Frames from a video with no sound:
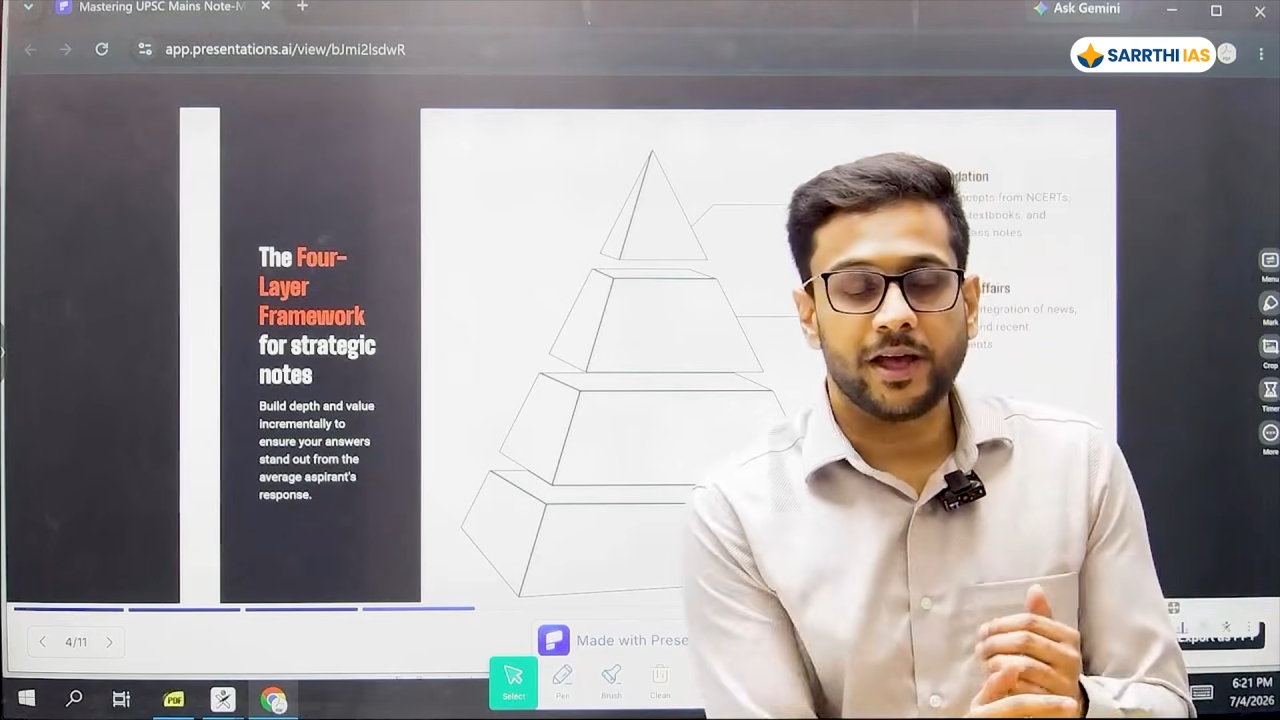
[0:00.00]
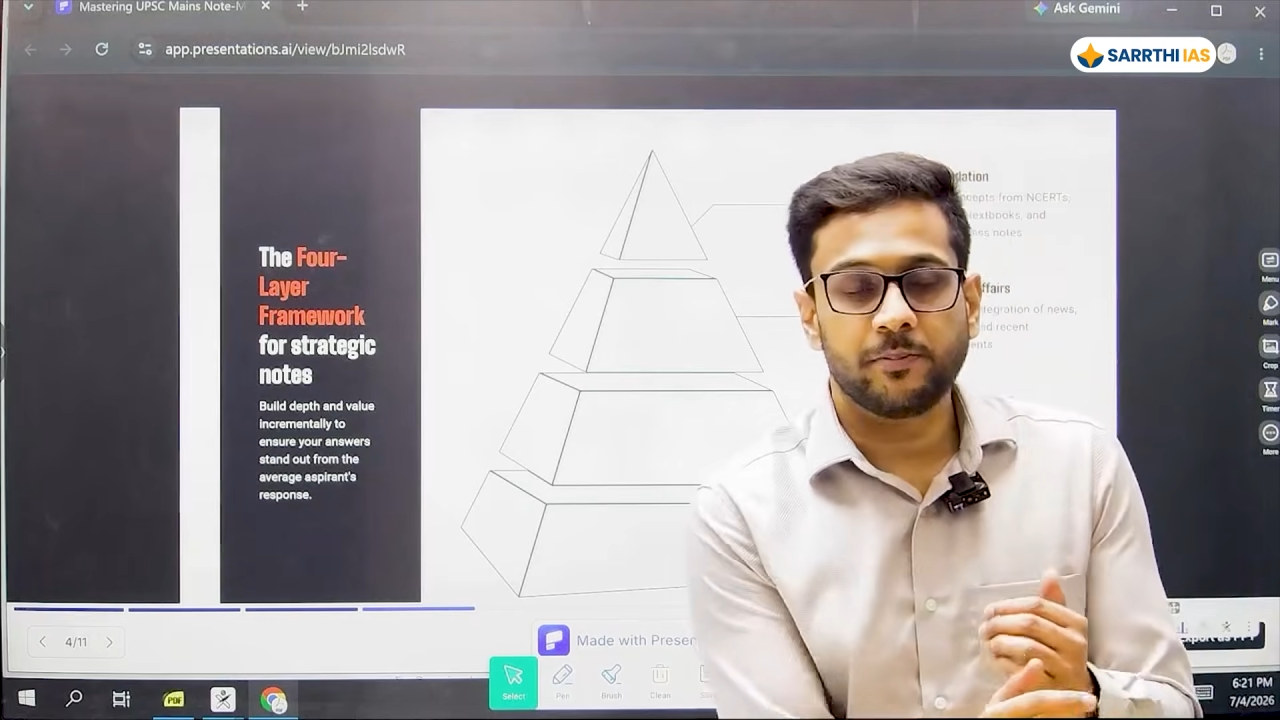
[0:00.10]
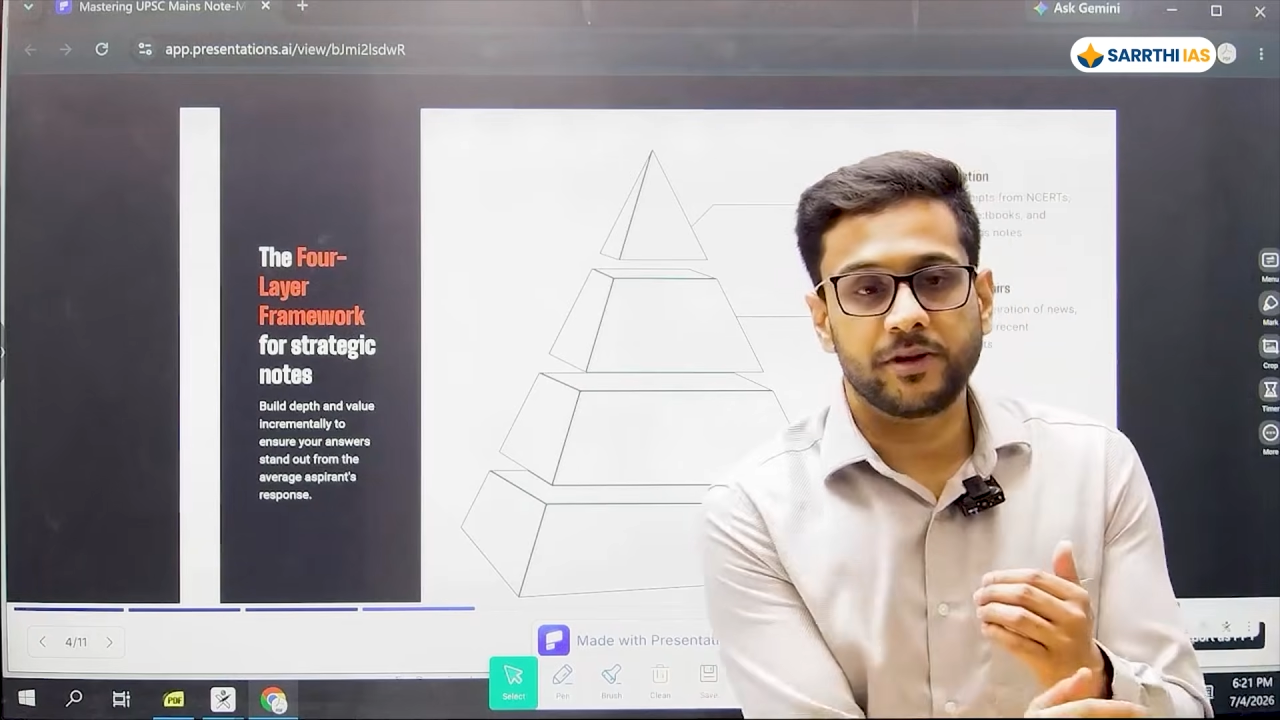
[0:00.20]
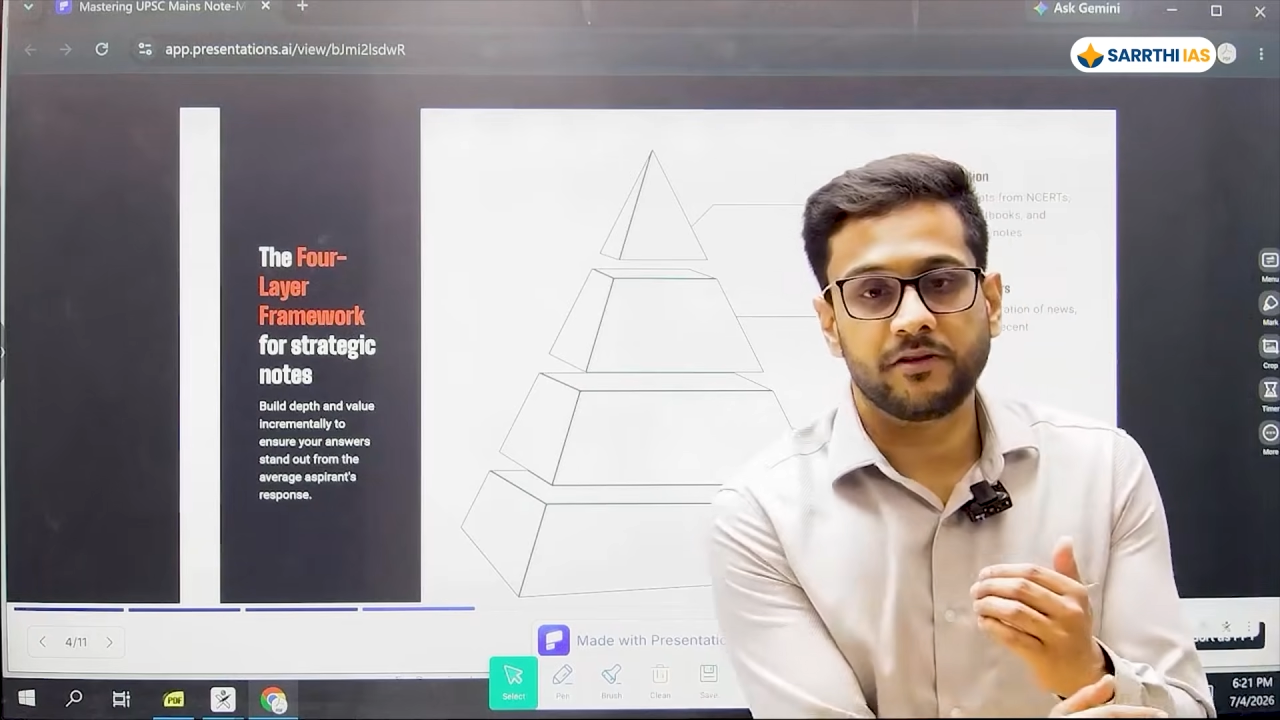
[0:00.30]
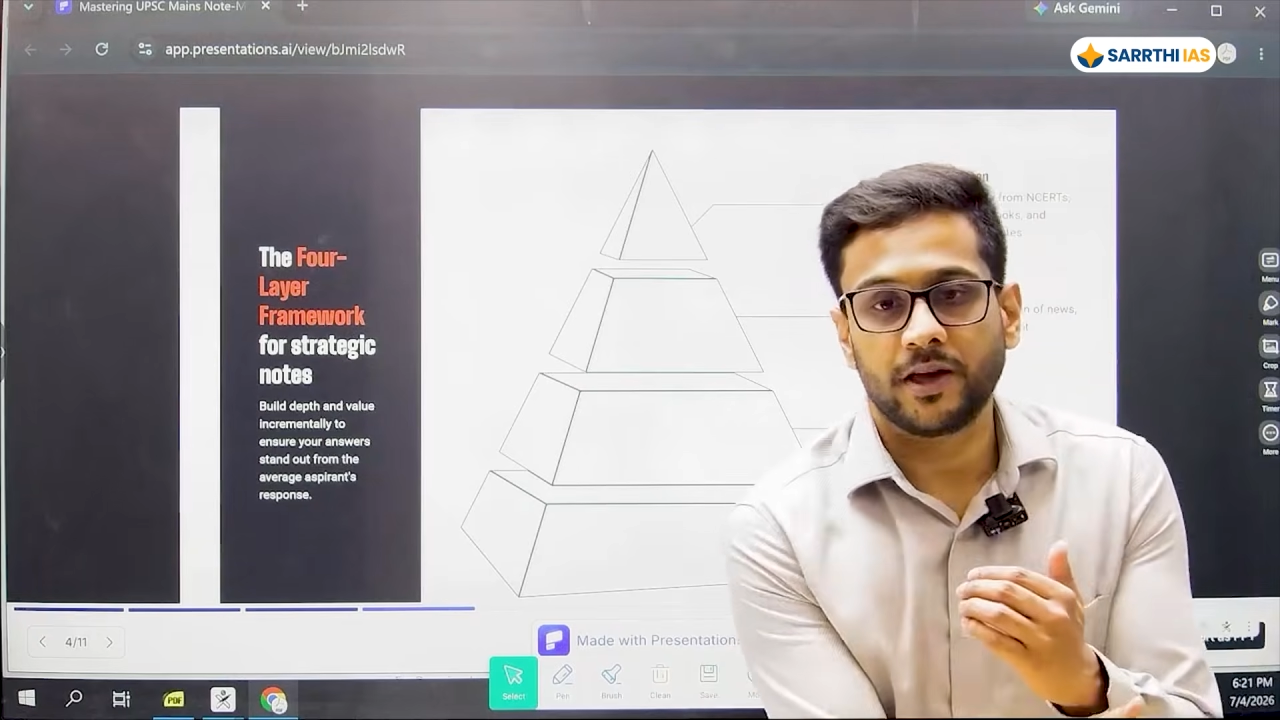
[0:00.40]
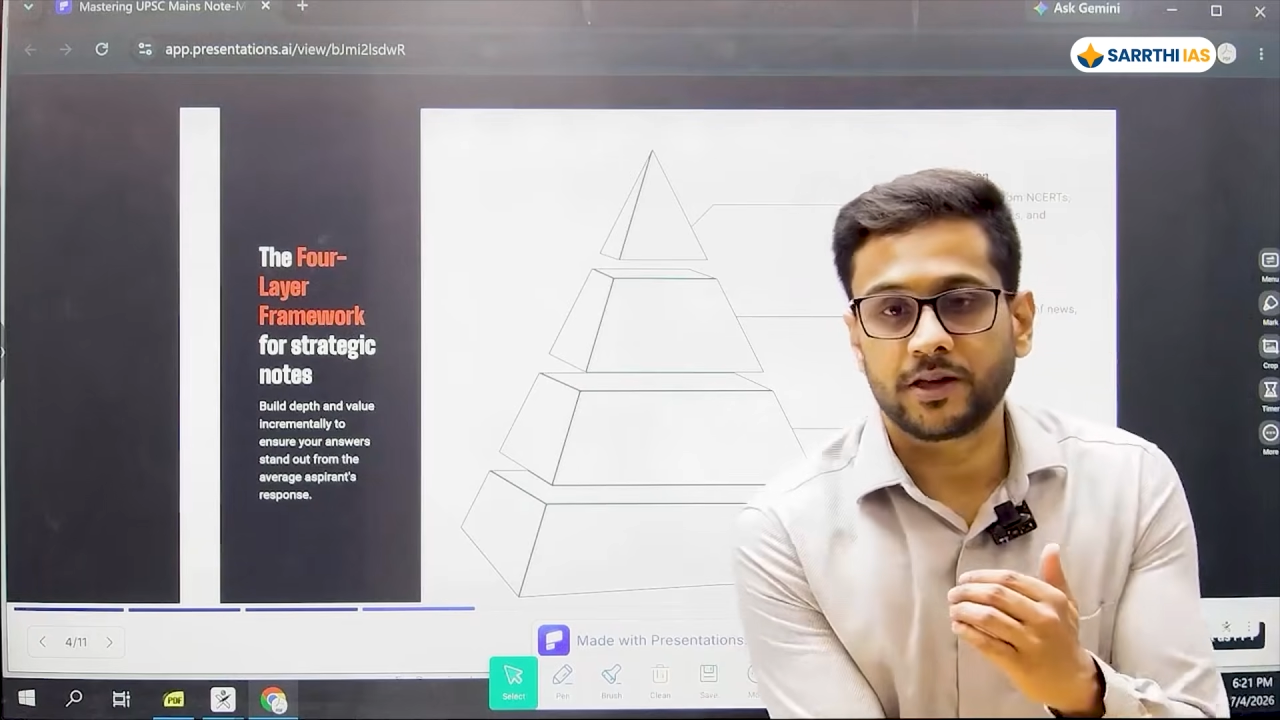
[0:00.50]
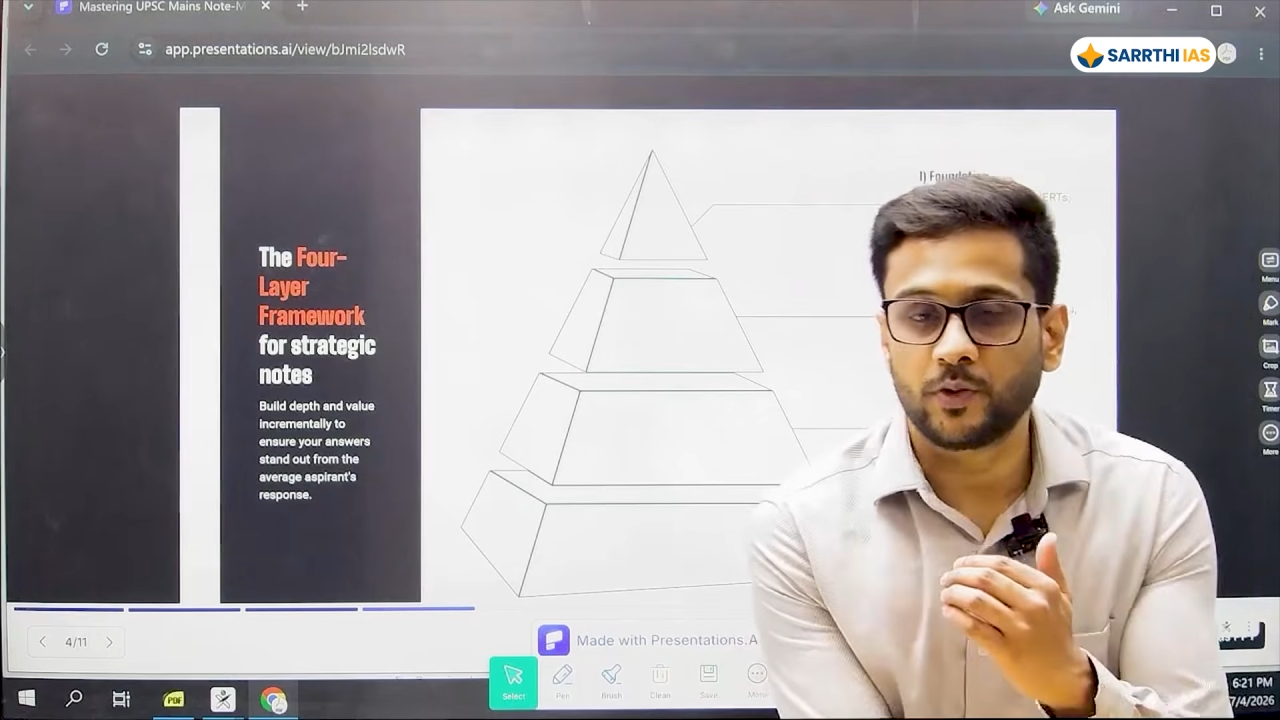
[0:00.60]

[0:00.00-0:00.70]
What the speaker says: PYQ